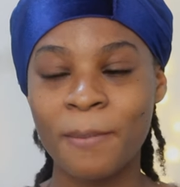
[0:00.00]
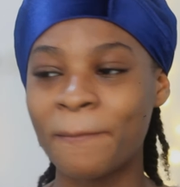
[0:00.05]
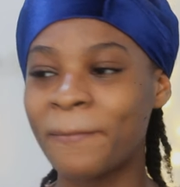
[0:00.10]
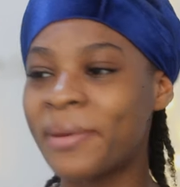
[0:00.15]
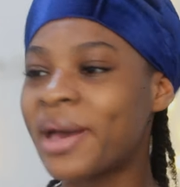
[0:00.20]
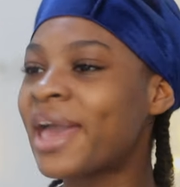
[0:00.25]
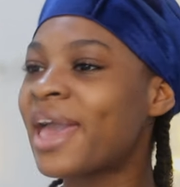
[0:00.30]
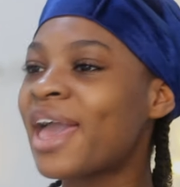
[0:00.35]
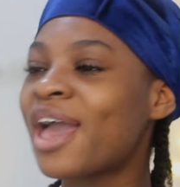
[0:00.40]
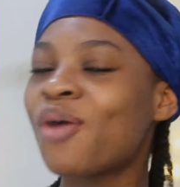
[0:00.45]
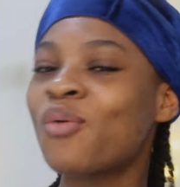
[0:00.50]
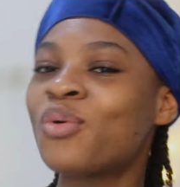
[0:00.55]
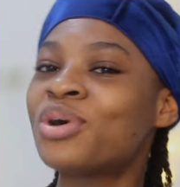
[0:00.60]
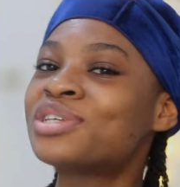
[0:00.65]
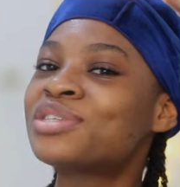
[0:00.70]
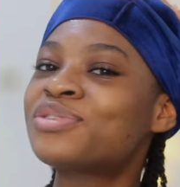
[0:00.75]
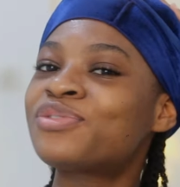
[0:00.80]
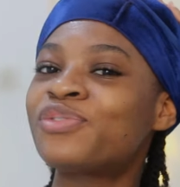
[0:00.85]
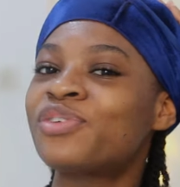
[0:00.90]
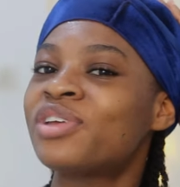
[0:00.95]
my hair
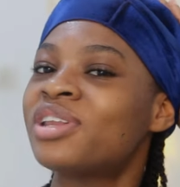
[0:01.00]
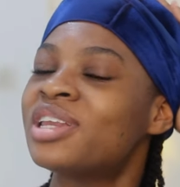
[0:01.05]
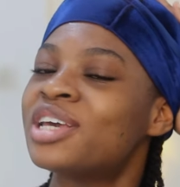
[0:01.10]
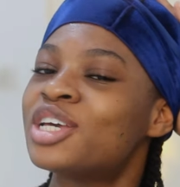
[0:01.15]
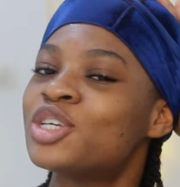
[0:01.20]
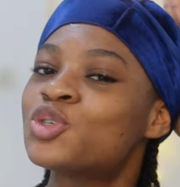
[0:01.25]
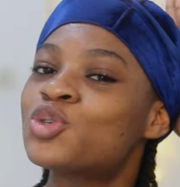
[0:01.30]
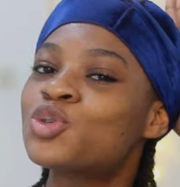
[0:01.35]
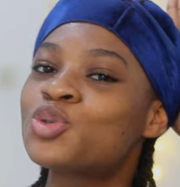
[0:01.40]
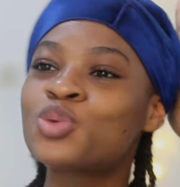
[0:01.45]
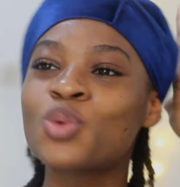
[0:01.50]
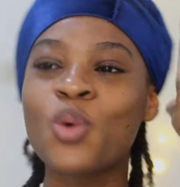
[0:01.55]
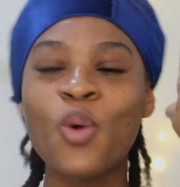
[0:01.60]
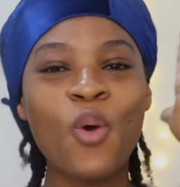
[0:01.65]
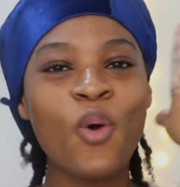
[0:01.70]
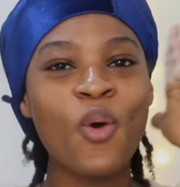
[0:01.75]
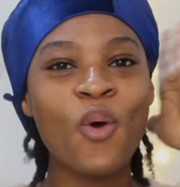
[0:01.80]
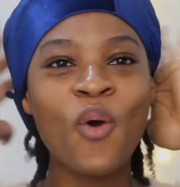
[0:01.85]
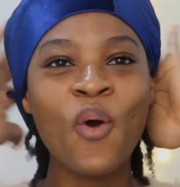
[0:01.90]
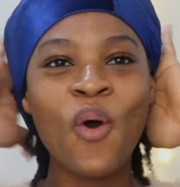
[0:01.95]
was feeling
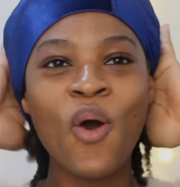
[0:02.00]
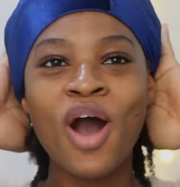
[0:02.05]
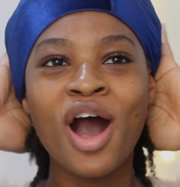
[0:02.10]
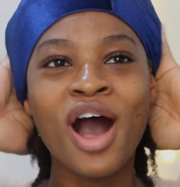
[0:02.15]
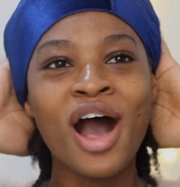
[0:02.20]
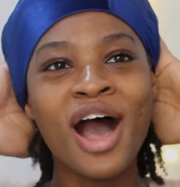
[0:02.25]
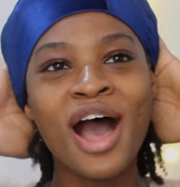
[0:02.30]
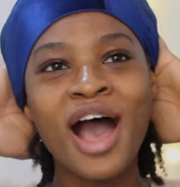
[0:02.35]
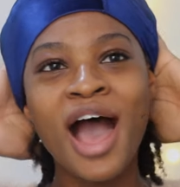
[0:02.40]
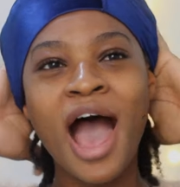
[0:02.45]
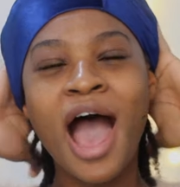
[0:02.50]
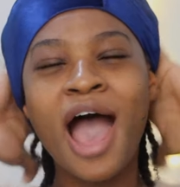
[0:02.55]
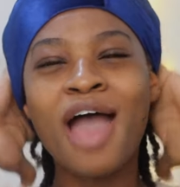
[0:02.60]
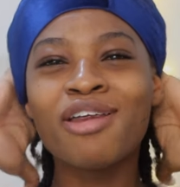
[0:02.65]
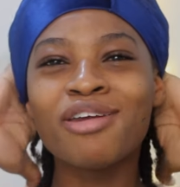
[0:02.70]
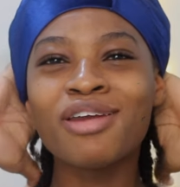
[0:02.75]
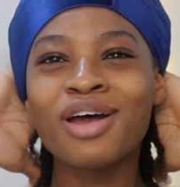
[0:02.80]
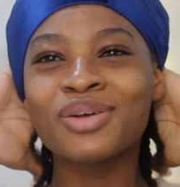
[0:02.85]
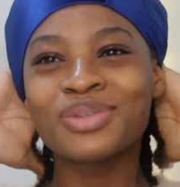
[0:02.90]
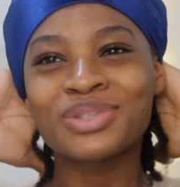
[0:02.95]
so i
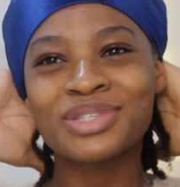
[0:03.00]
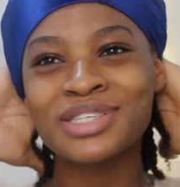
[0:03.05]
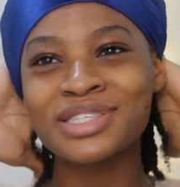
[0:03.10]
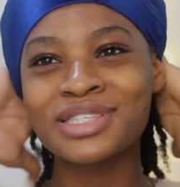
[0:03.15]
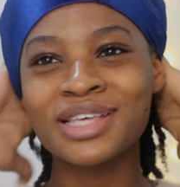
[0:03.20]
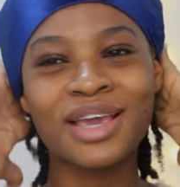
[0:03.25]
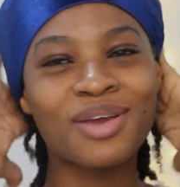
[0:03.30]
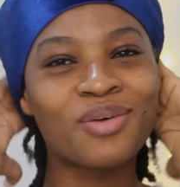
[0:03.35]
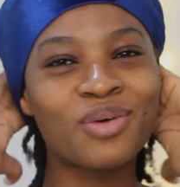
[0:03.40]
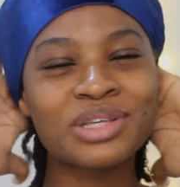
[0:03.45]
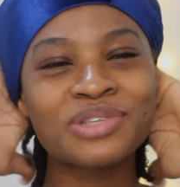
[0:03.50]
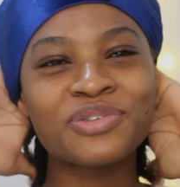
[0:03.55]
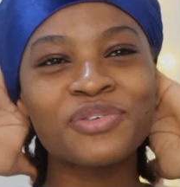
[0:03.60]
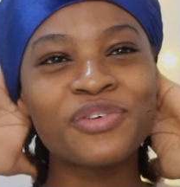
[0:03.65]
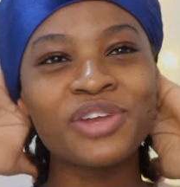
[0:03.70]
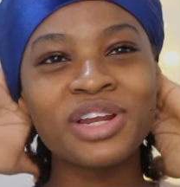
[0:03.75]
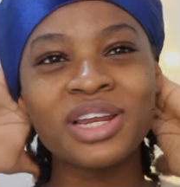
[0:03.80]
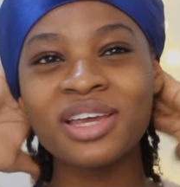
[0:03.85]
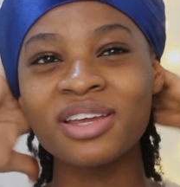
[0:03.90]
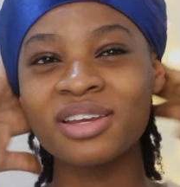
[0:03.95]
don't know how to say it was
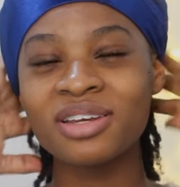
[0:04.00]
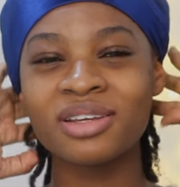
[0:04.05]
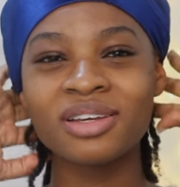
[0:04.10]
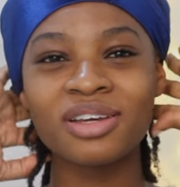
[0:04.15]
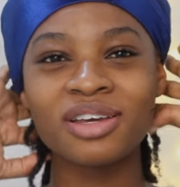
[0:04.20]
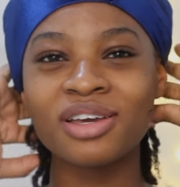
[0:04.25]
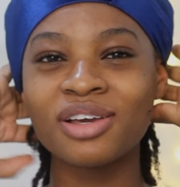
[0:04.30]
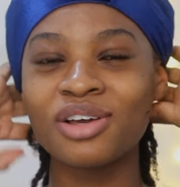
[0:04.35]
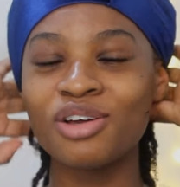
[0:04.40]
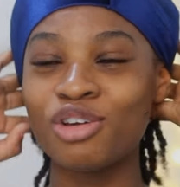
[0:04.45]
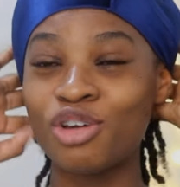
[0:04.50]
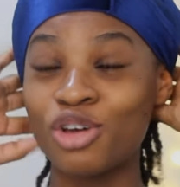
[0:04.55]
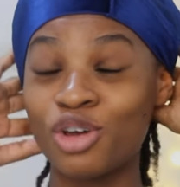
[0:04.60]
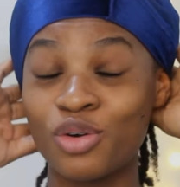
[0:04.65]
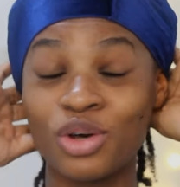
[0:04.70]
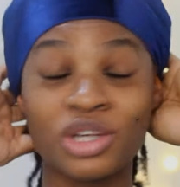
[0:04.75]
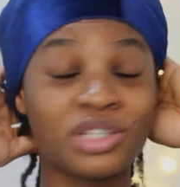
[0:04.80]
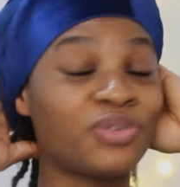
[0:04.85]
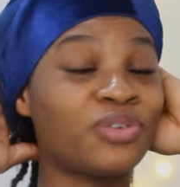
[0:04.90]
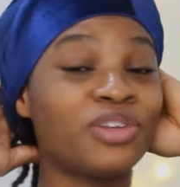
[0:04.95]
feeling it
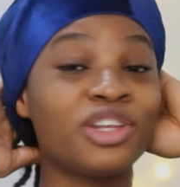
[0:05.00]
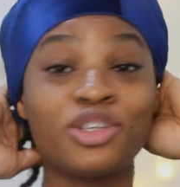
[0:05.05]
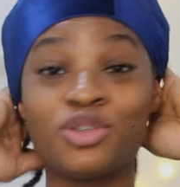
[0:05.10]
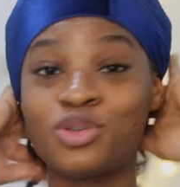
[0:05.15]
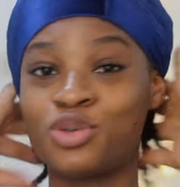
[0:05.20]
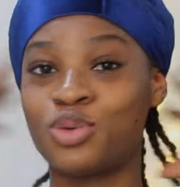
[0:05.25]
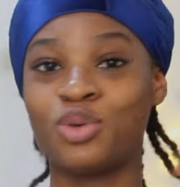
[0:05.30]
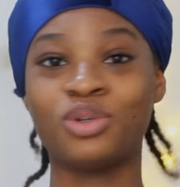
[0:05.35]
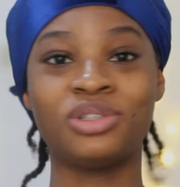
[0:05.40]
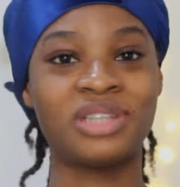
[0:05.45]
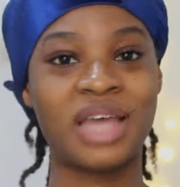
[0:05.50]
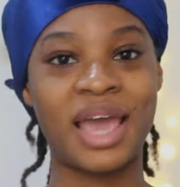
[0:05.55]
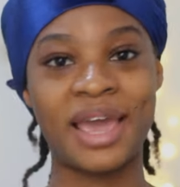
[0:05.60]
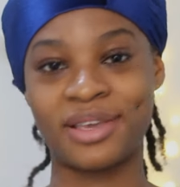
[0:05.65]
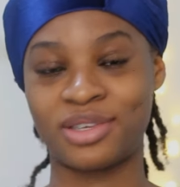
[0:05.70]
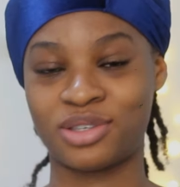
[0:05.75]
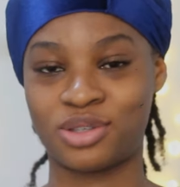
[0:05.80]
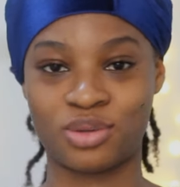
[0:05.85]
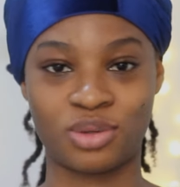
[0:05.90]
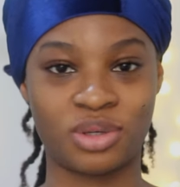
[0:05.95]
was feeling so
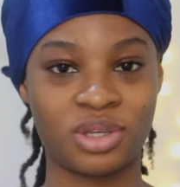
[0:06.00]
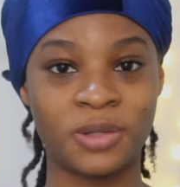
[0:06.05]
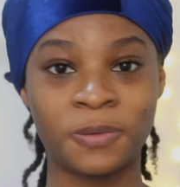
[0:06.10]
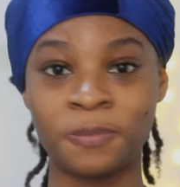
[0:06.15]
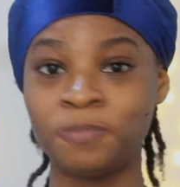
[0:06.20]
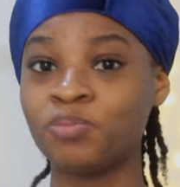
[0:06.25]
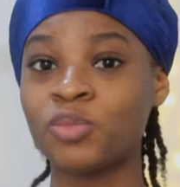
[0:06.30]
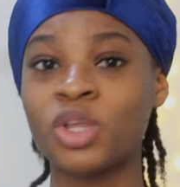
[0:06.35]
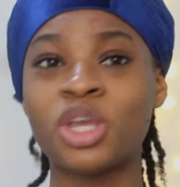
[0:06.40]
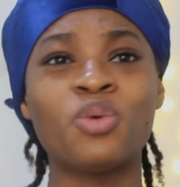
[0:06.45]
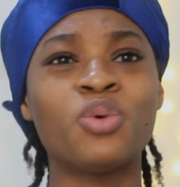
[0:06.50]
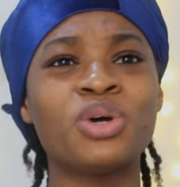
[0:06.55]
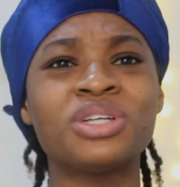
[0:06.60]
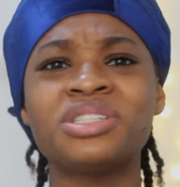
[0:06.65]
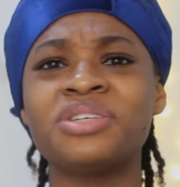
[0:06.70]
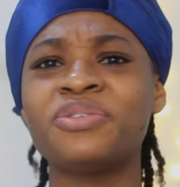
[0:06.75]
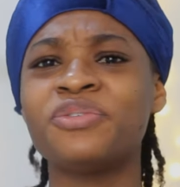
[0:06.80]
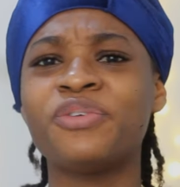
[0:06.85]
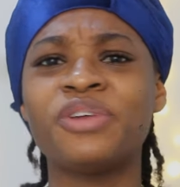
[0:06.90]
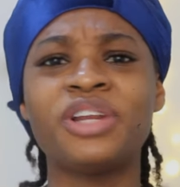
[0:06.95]
nice okay it
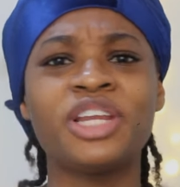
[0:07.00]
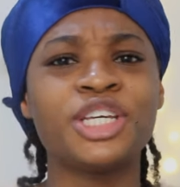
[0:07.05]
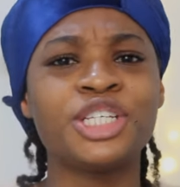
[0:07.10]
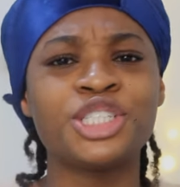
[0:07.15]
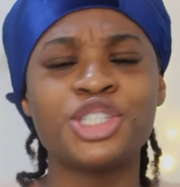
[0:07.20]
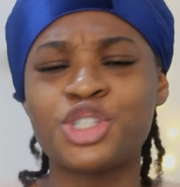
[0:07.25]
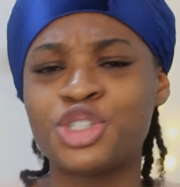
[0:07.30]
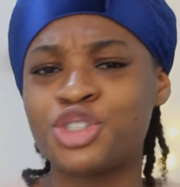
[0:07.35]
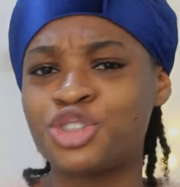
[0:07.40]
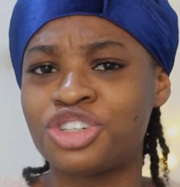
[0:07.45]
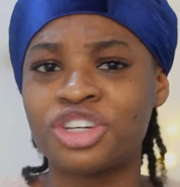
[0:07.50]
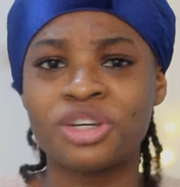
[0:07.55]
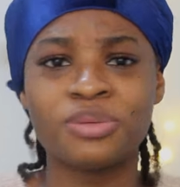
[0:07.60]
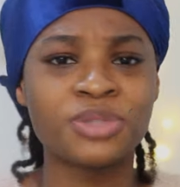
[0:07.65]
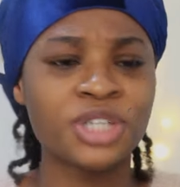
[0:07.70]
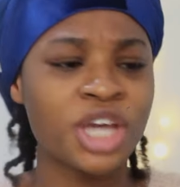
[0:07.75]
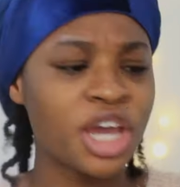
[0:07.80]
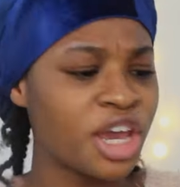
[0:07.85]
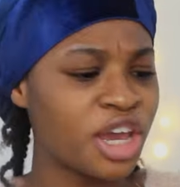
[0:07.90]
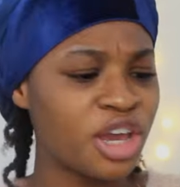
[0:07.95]
wasn't feeling
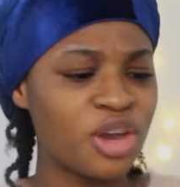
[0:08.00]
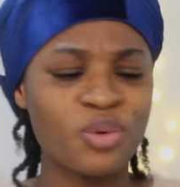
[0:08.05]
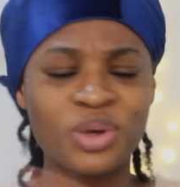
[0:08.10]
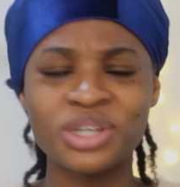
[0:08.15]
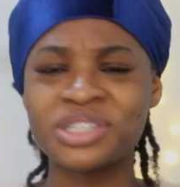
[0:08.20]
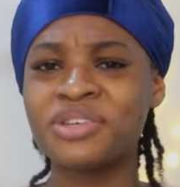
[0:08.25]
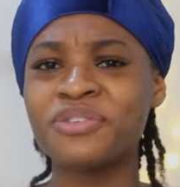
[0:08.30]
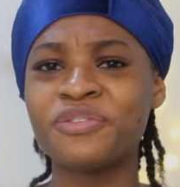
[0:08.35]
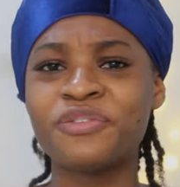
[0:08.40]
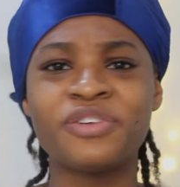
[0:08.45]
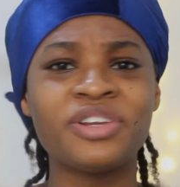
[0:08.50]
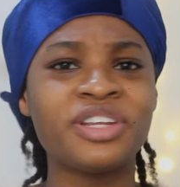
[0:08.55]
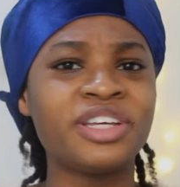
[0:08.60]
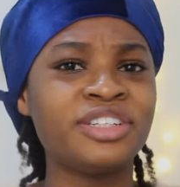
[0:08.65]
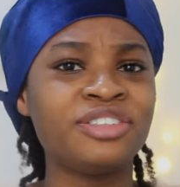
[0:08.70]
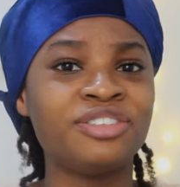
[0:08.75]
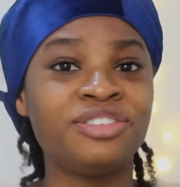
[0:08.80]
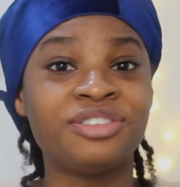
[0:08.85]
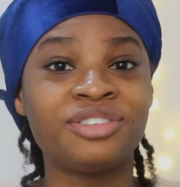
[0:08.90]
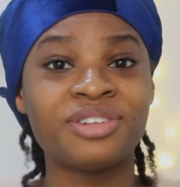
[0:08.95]
stripped it wasn't
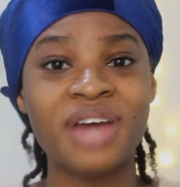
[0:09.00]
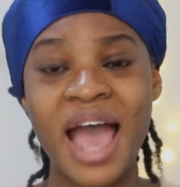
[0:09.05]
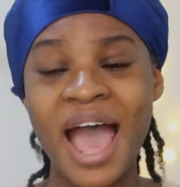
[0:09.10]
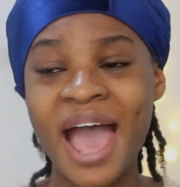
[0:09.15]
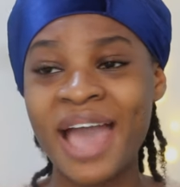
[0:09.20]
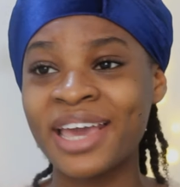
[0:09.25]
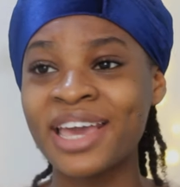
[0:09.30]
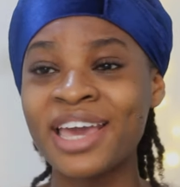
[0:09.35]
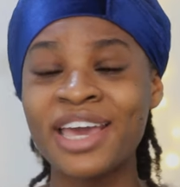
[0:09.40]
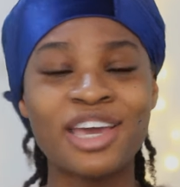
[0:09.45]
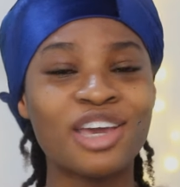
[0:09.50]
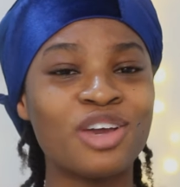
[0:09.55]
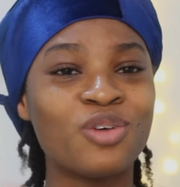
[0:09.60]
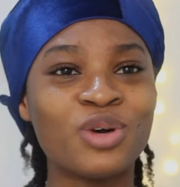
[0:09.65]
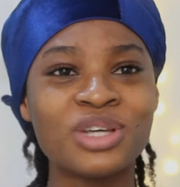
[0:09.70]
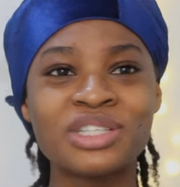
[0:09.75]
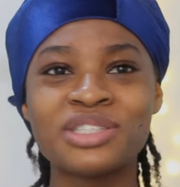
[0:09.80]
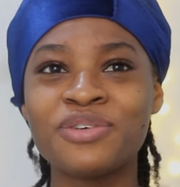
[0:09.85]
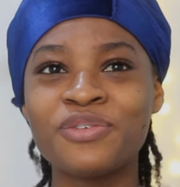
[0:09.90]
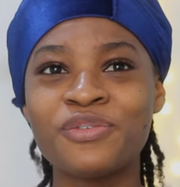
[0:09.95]
feeling dry it
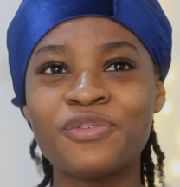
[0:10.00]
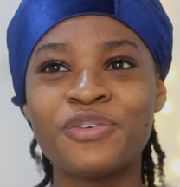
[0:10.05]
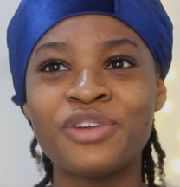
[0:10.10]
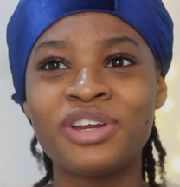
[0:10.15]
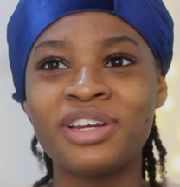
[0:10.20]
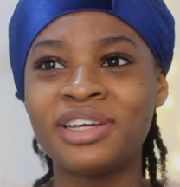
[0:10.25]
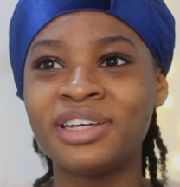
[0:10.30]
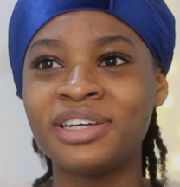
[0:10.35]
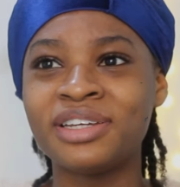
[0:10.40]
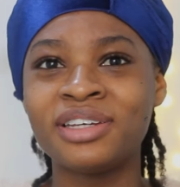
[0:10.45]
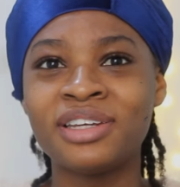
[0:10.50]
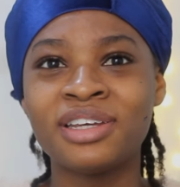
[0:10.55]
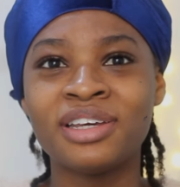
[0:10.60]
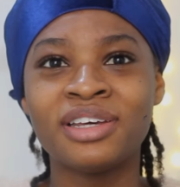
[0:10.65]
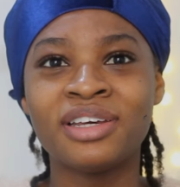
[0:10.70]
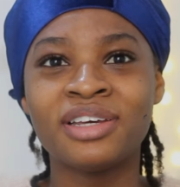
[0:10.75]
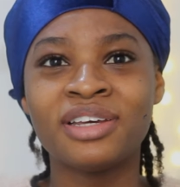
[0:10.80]
wasn't feeling